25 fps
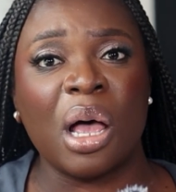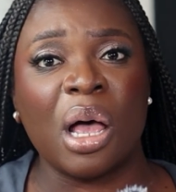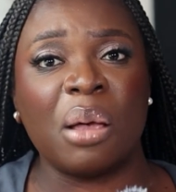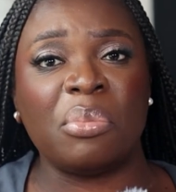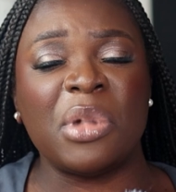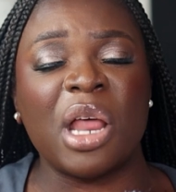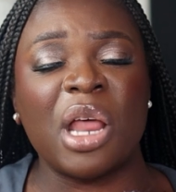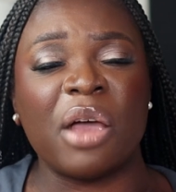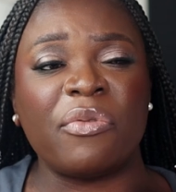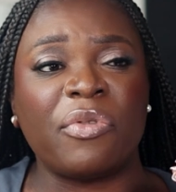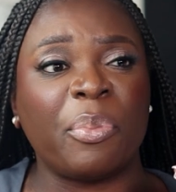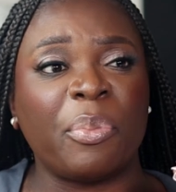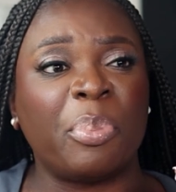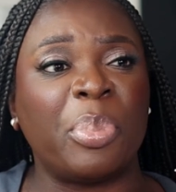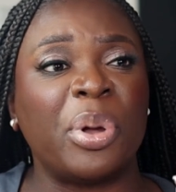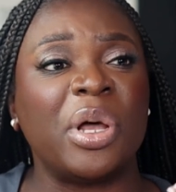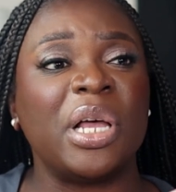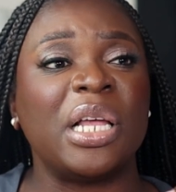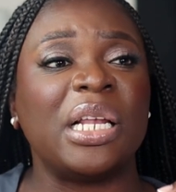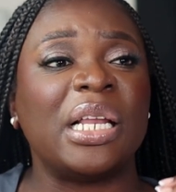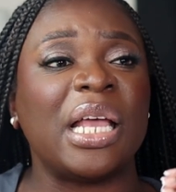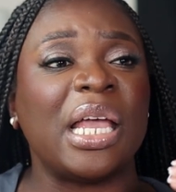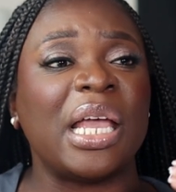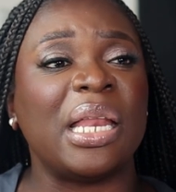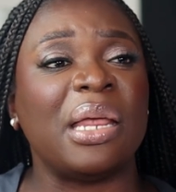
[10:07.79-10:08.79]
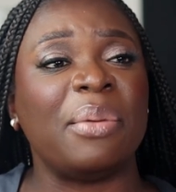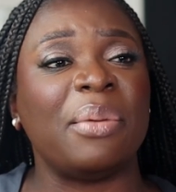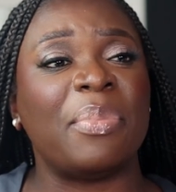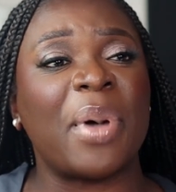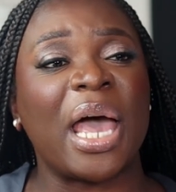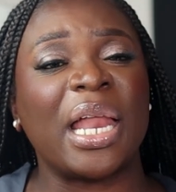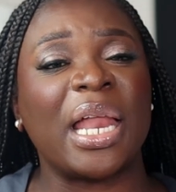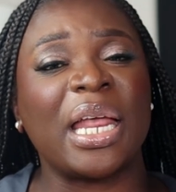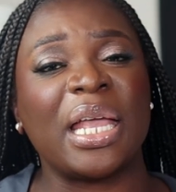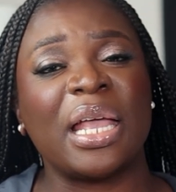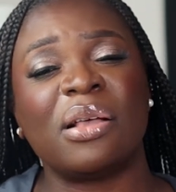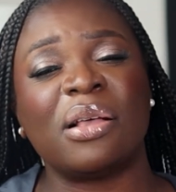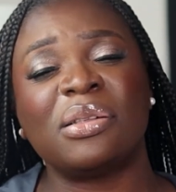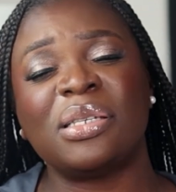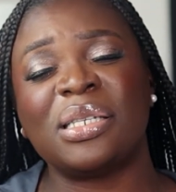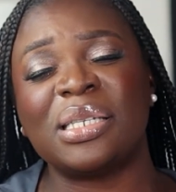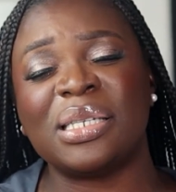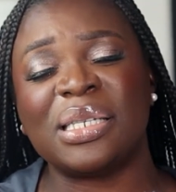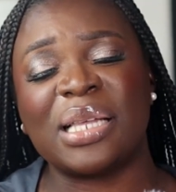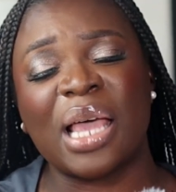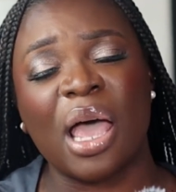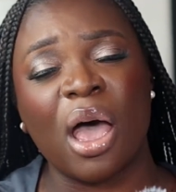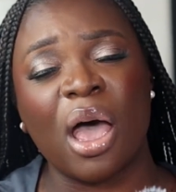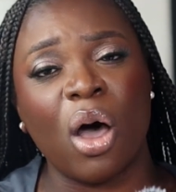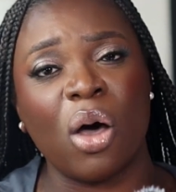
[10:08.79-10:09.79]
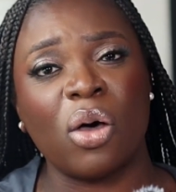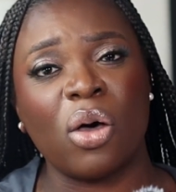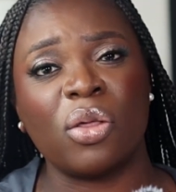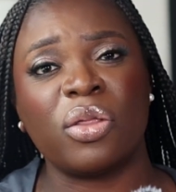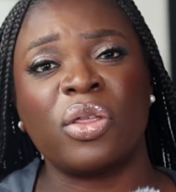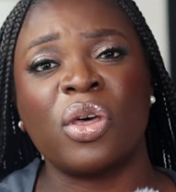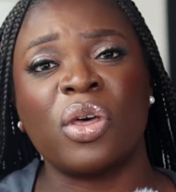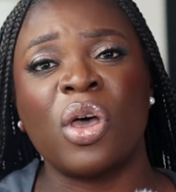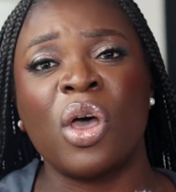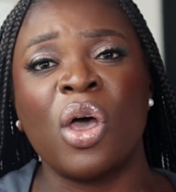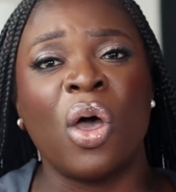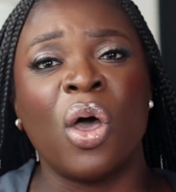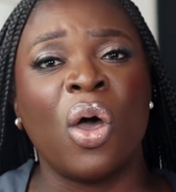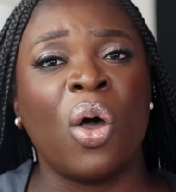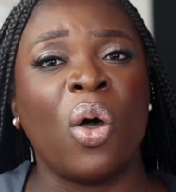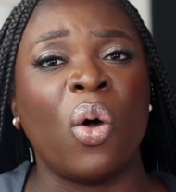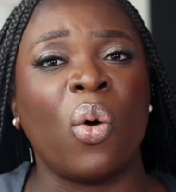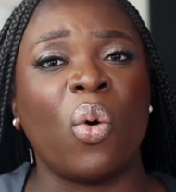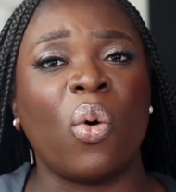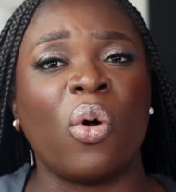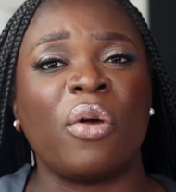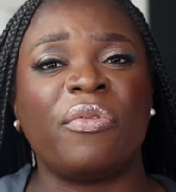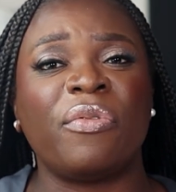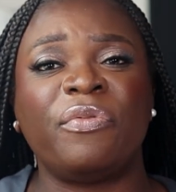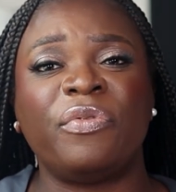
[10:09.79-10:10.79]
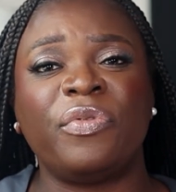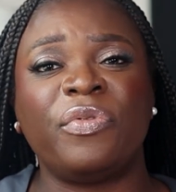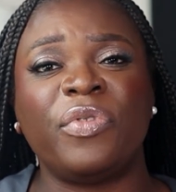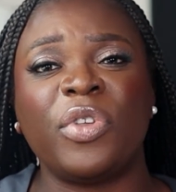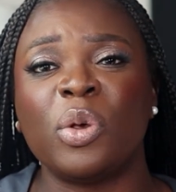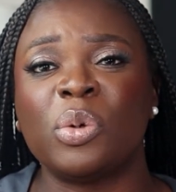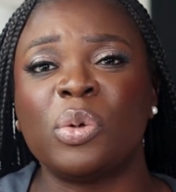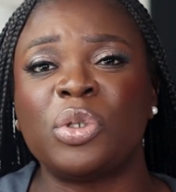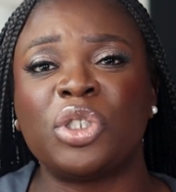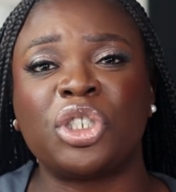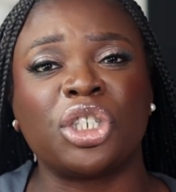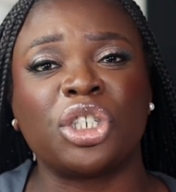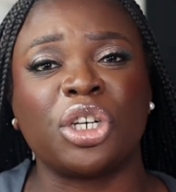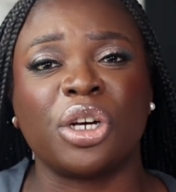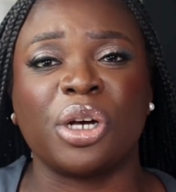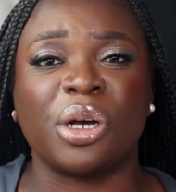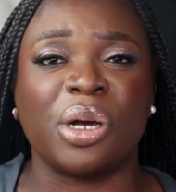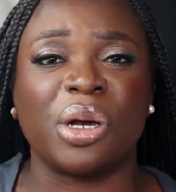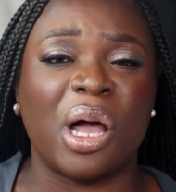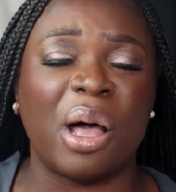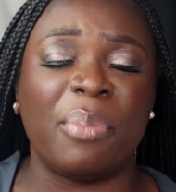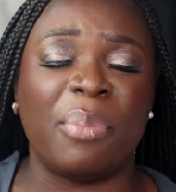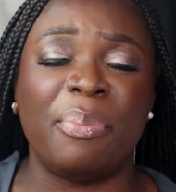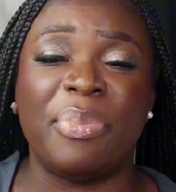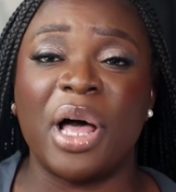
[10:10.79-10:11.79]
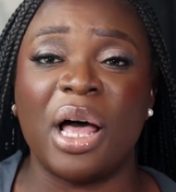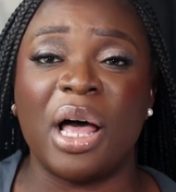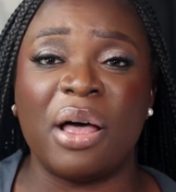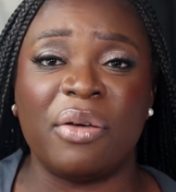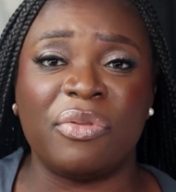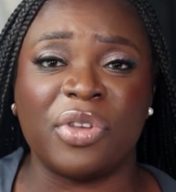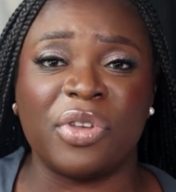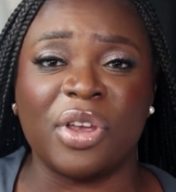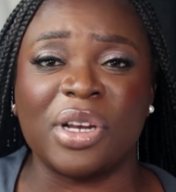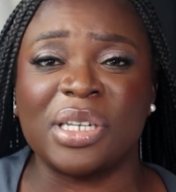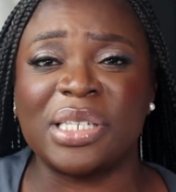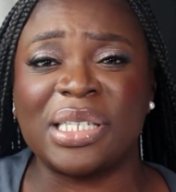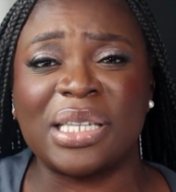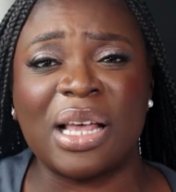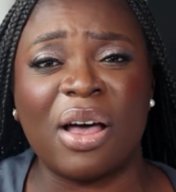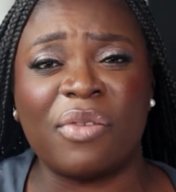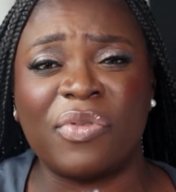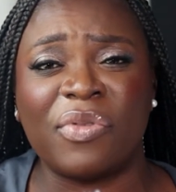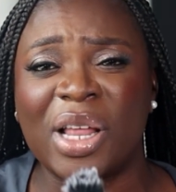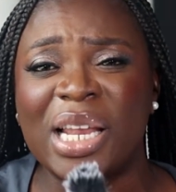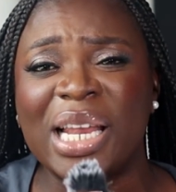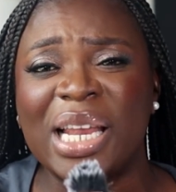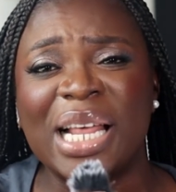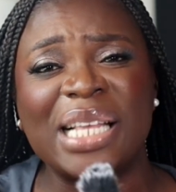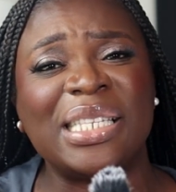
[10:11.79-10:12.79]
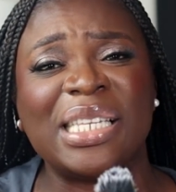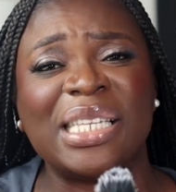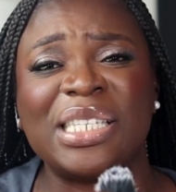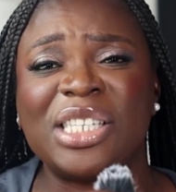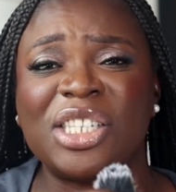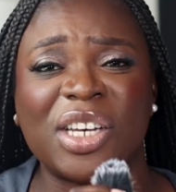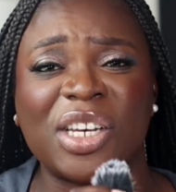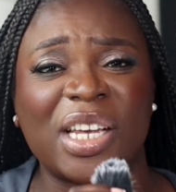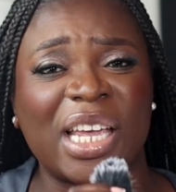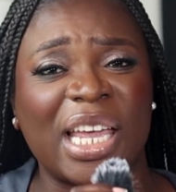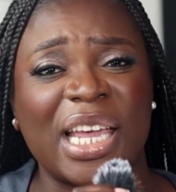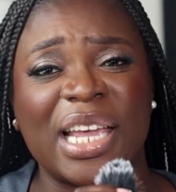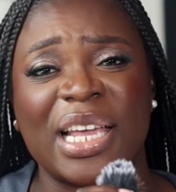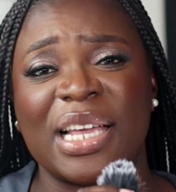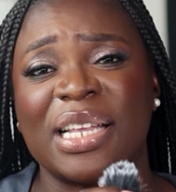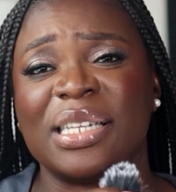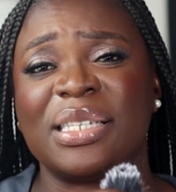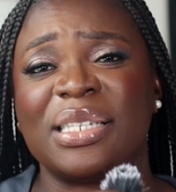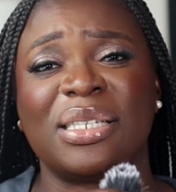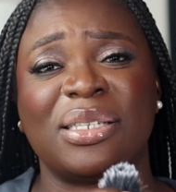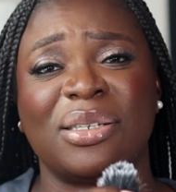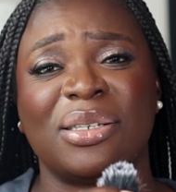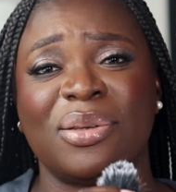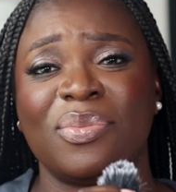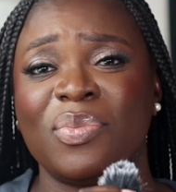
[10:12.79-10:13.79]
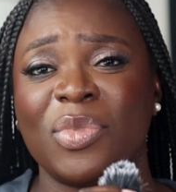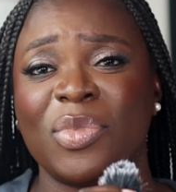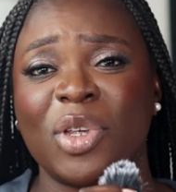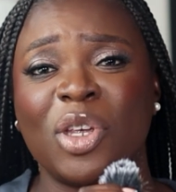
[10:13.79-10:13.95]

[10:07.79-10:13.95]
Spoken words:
Never put anybody else's health or future above yourself, unless it's your kids.